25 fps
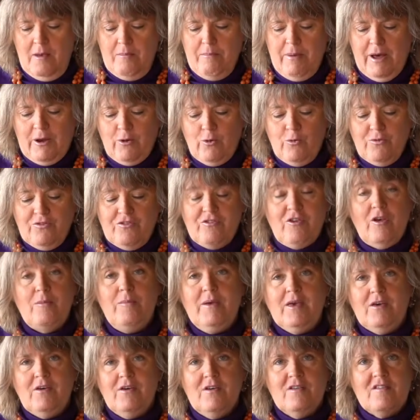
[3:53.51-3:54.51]
But also
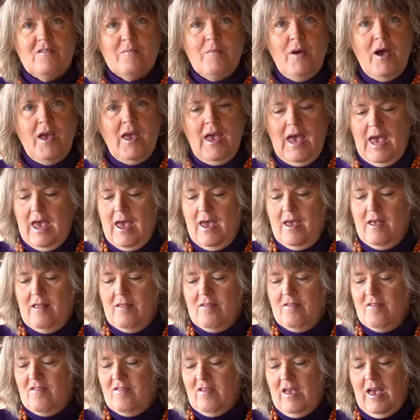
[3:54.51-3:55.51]
because my
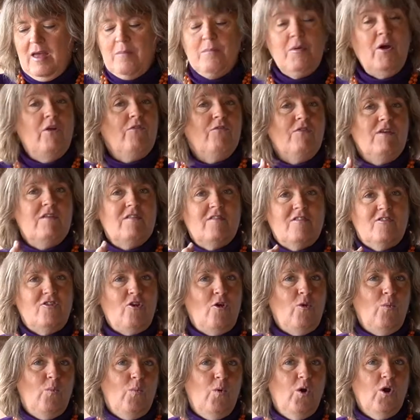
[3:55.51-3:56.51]
hands and my wrists
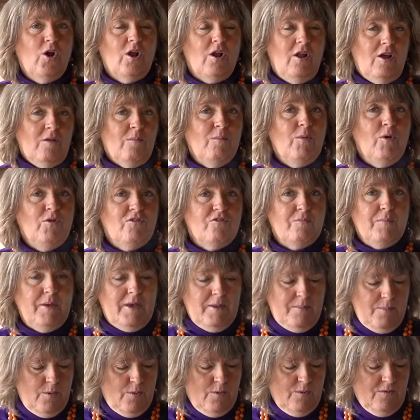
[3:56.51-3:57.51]
don't work like most
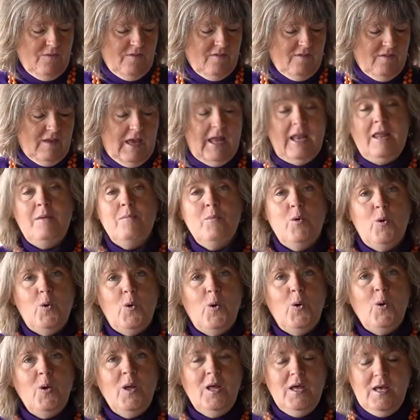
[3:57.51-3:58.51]
people's
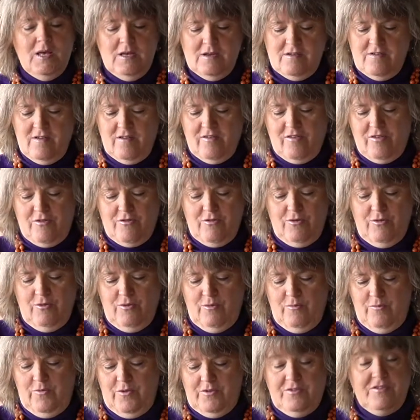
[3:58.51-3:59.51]
anymore, just
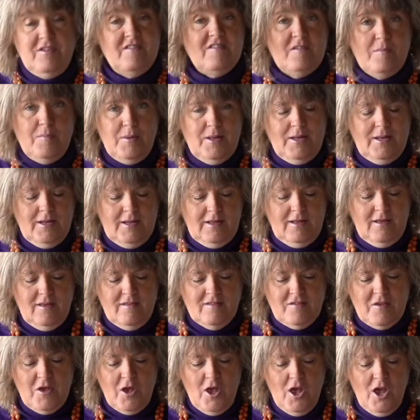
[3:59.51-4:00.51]
through
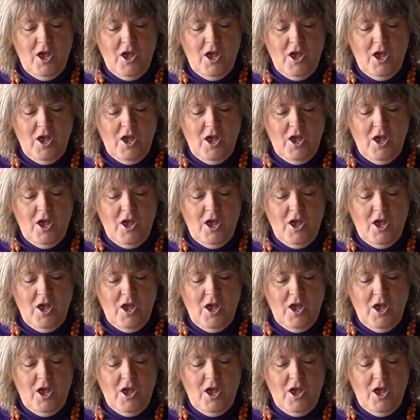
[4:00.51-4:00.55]
disabilities,